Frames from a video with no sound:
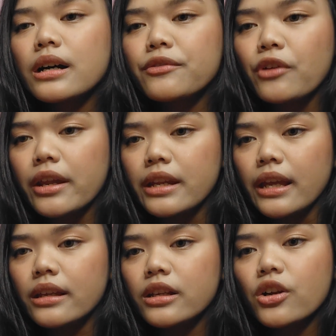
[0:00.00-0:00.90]

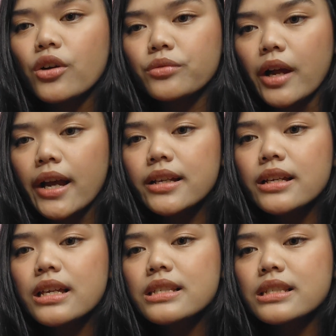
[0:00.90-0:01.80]
Friday. Correct.
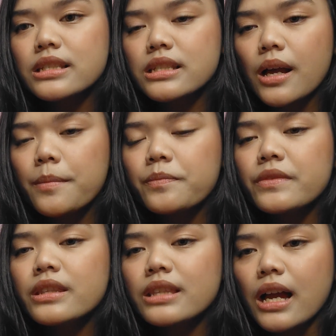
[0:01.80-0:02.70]
Some
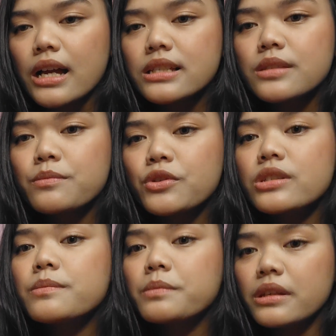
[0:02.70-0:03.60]
tasks
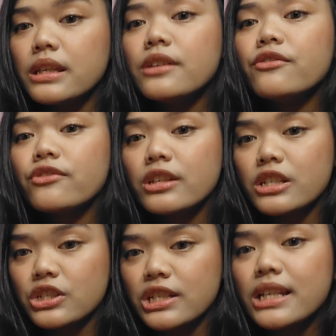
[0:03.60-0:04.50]
must be
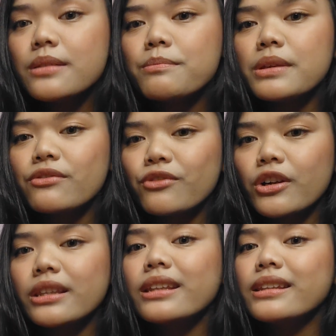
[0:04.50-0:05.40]
finished
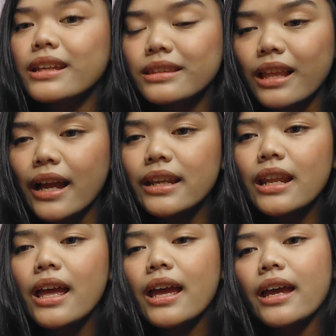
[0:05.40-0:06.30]
before the deadline
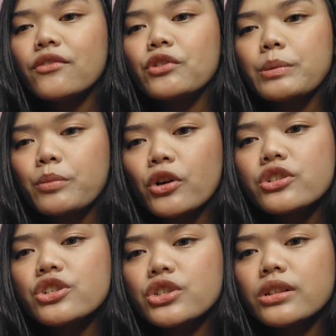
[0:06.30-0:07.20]
and
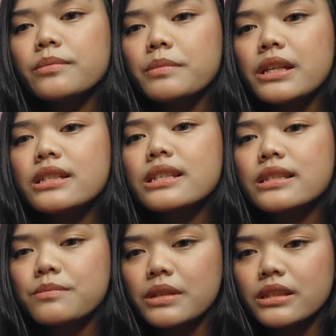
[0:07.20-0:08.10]
report should be
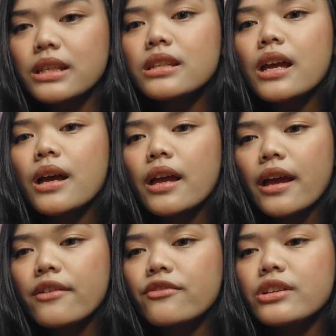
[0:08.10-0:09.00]
submitted
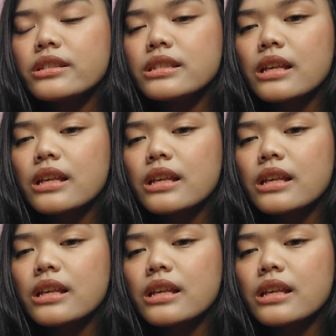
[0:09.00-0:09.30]
every